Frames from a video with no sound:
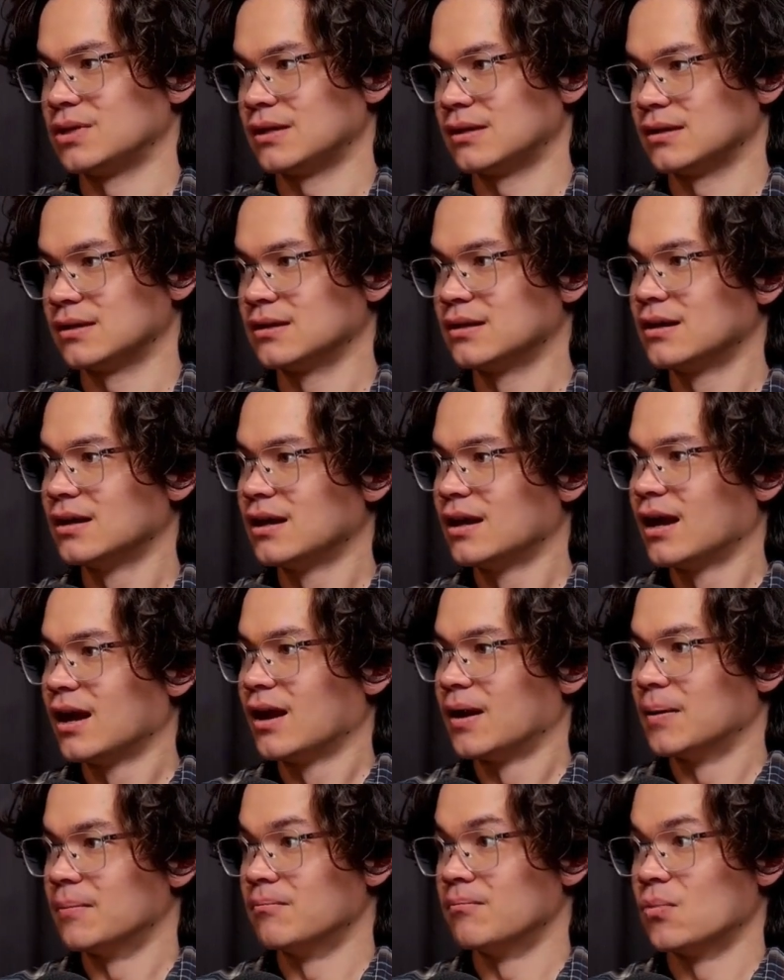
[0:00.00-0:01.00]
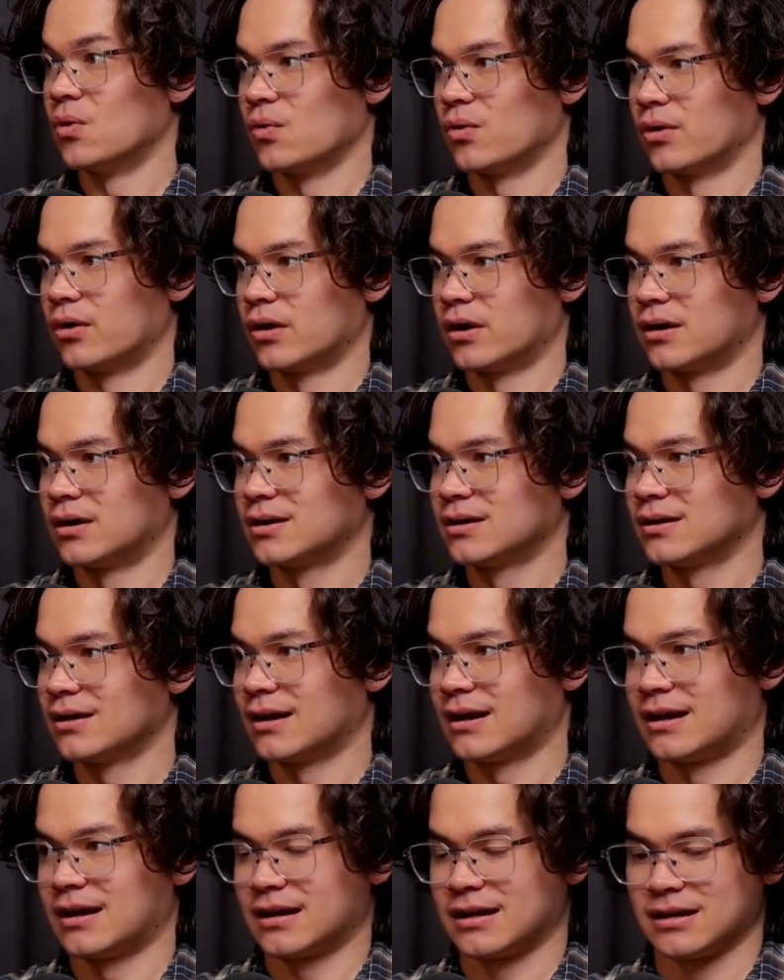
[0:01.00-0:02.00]
be more
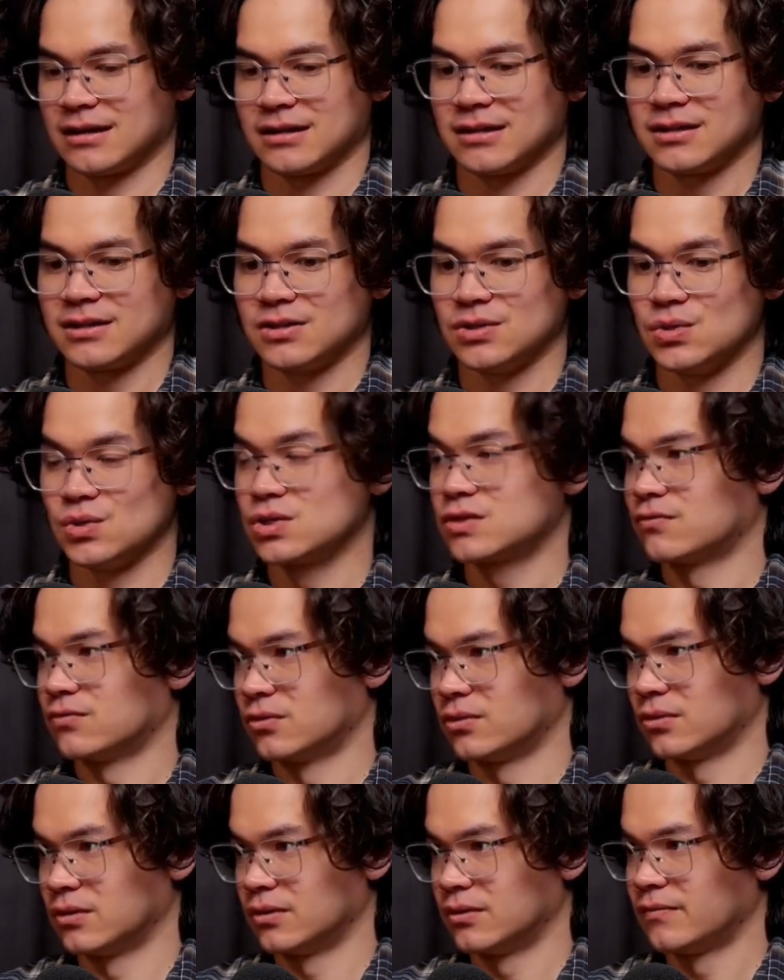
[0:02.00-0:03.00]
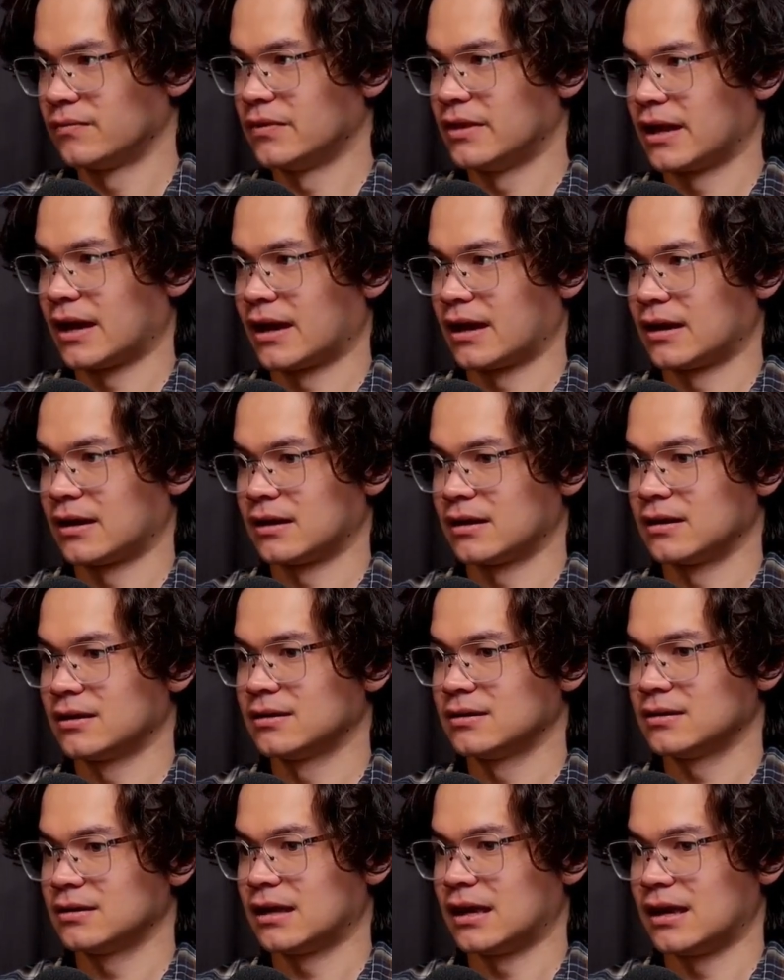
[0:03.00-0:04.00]
useful than
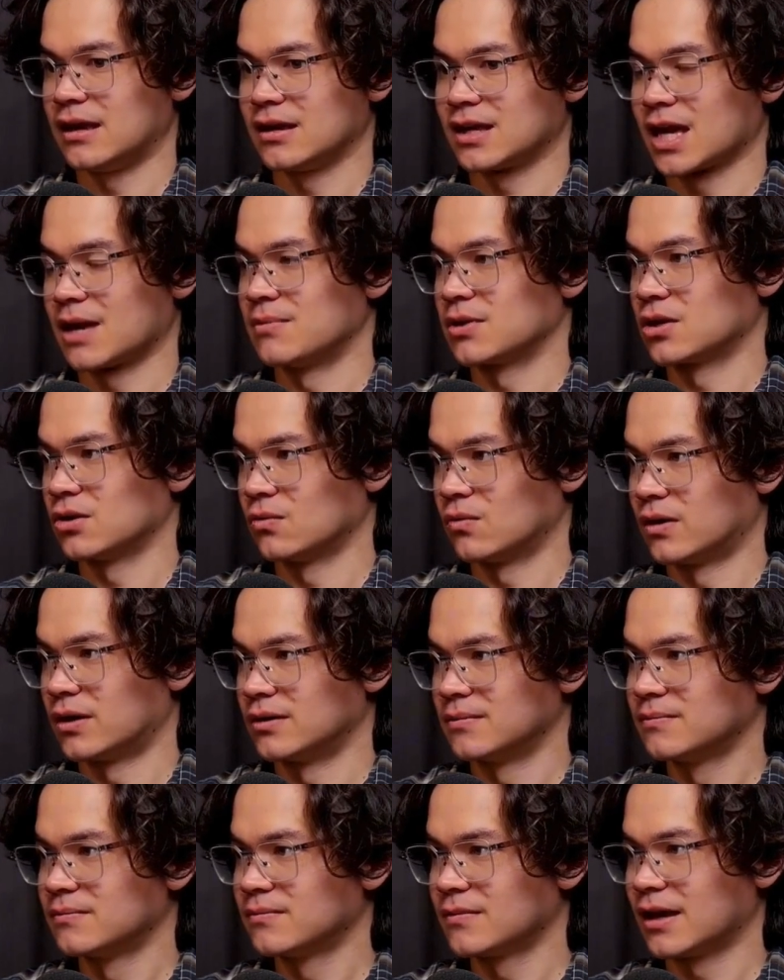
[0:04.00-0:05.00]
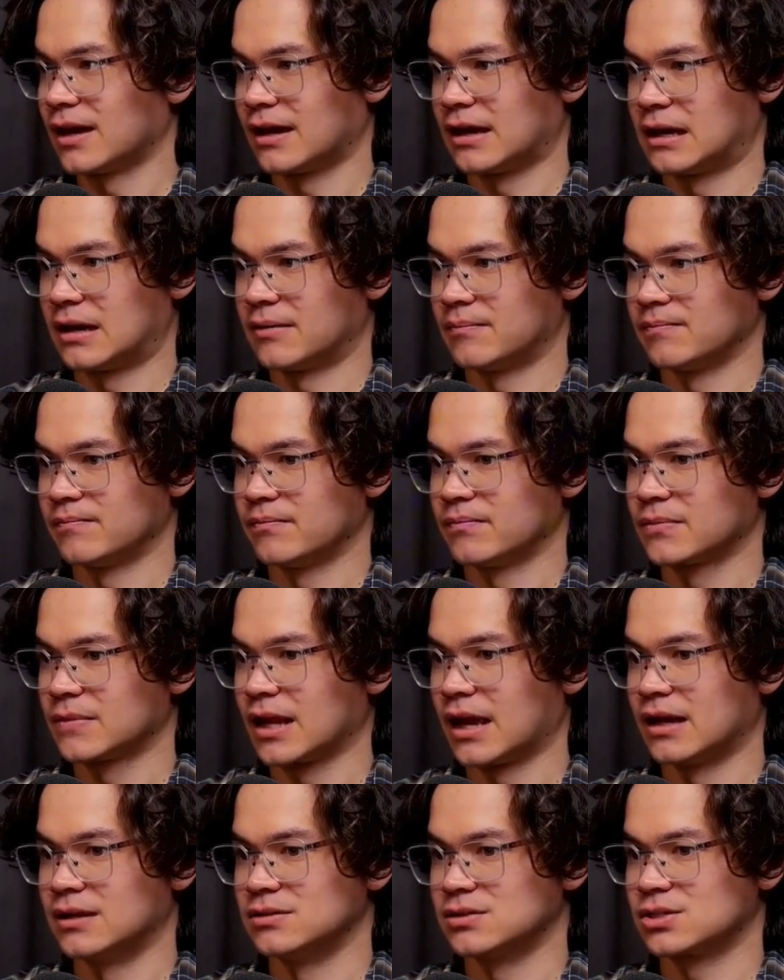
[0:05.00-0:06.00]
a chemical one.
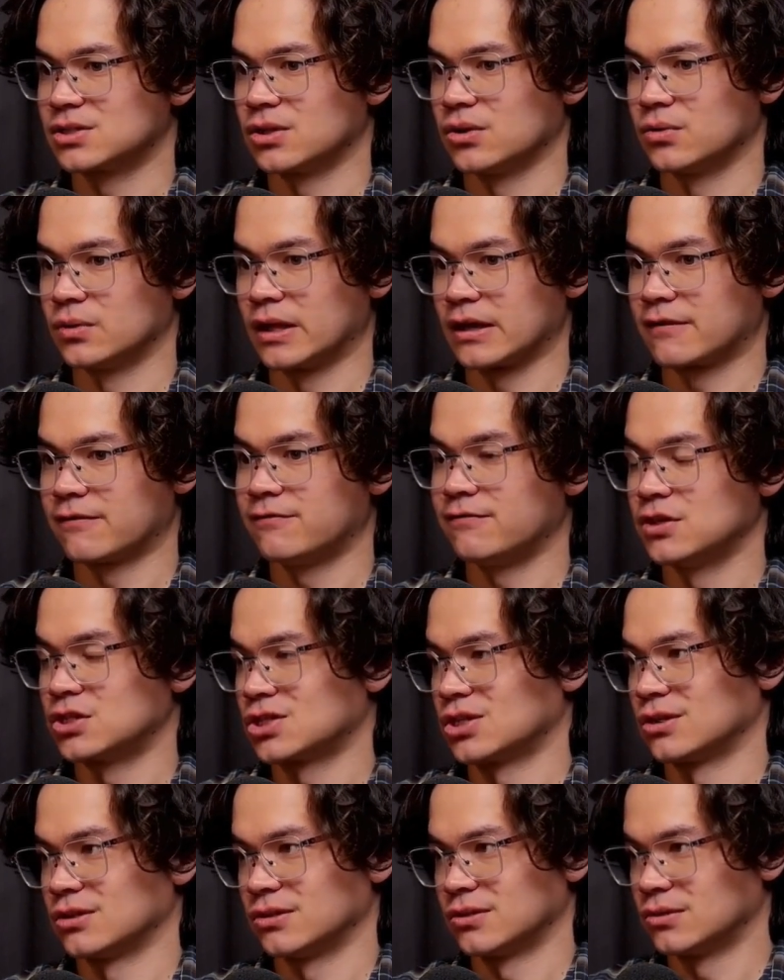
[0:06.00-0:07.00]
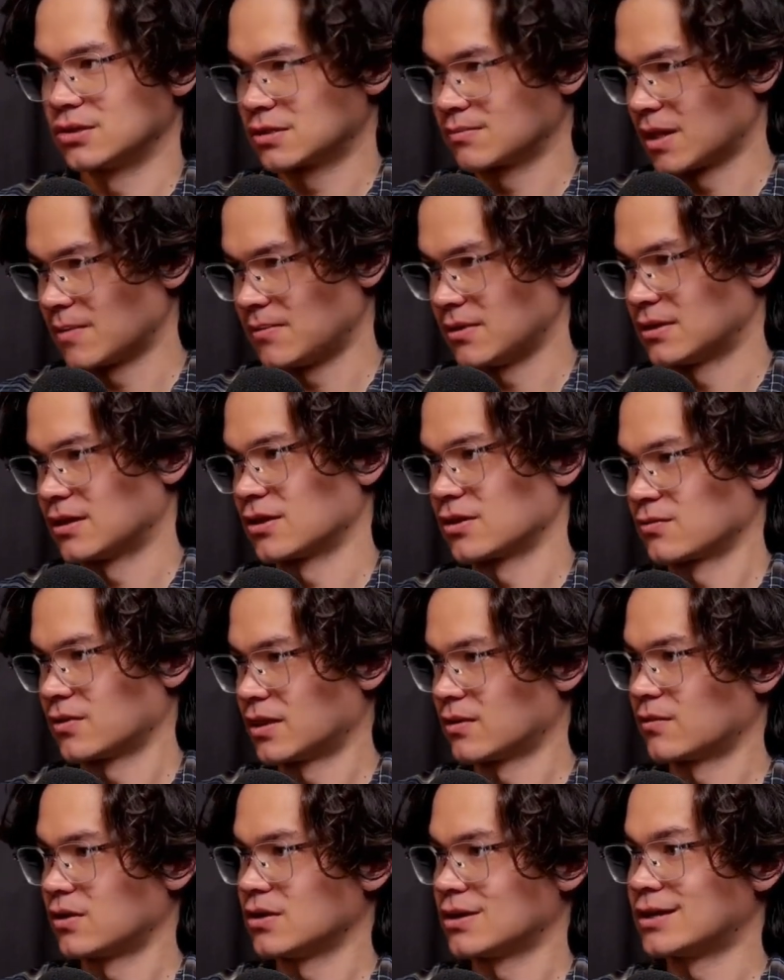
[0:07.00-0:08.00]
And so like fishing lures might be another
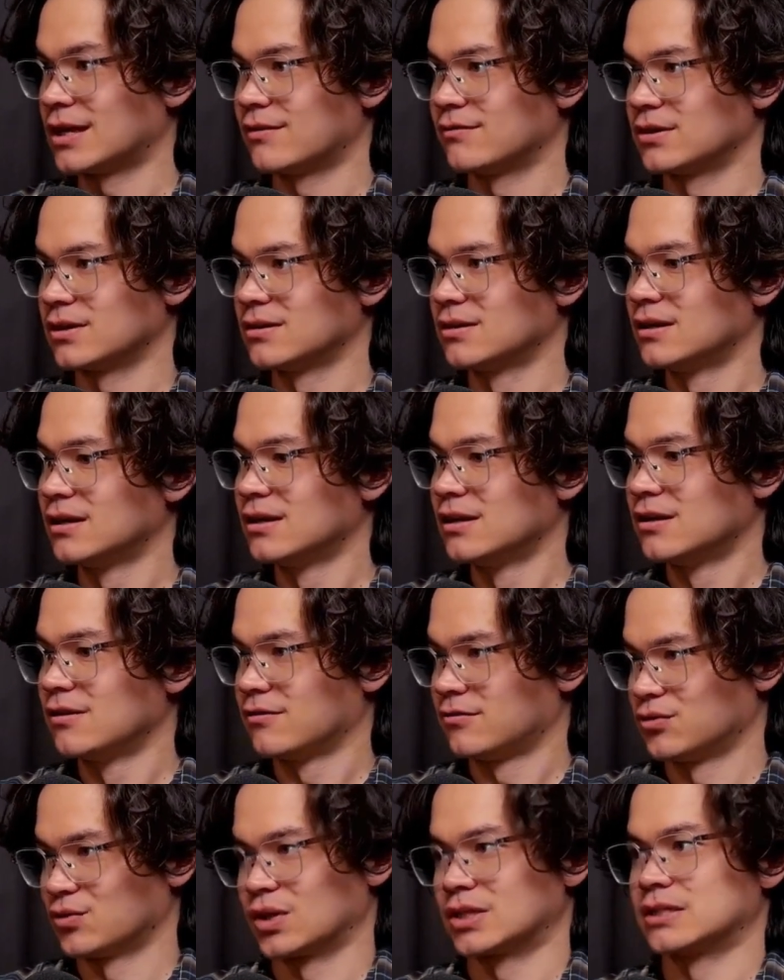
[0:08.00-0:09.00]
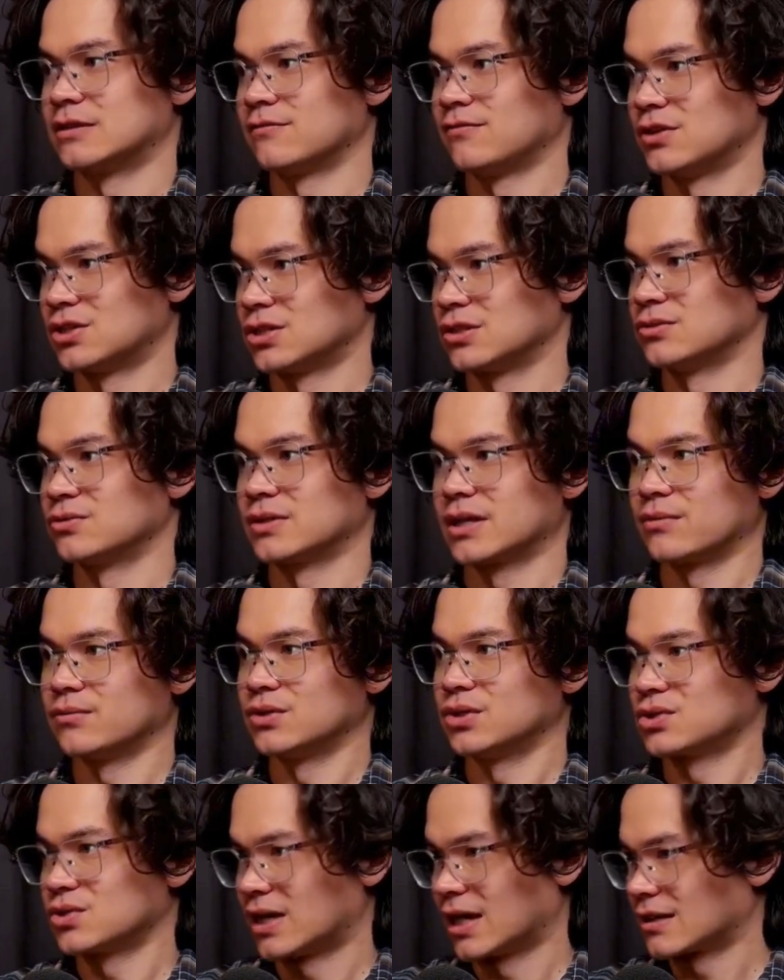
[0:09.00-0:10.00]
one where you can have a fluorescent fishing lure that
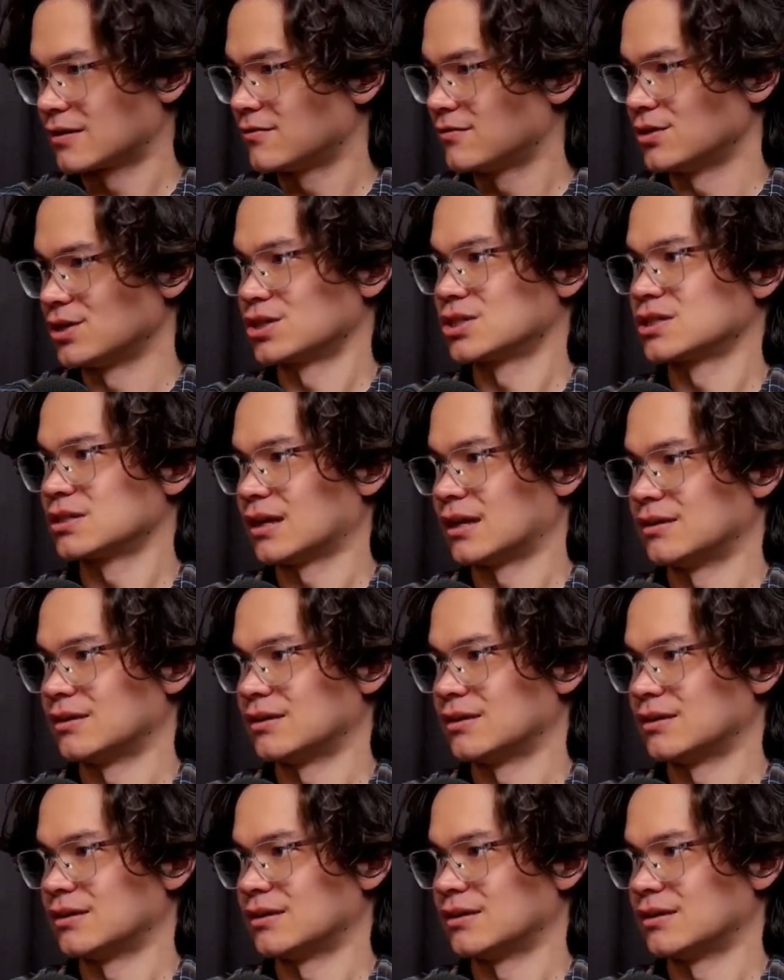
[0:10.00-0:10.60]
will attract fish